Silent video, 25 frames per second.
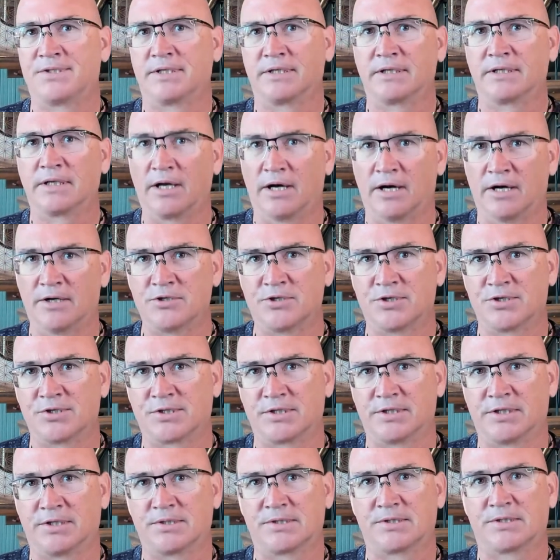in
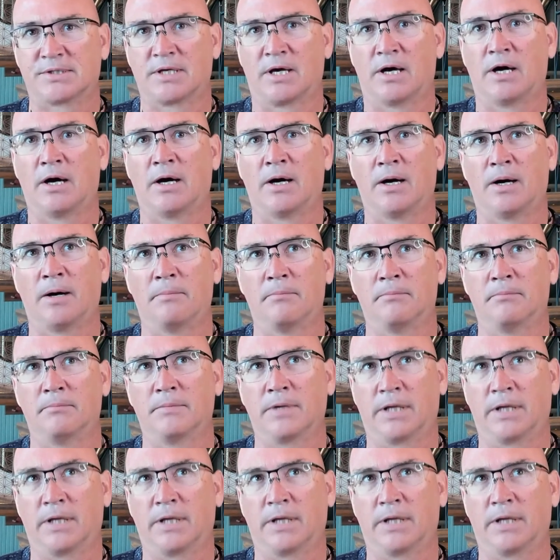consciousness um,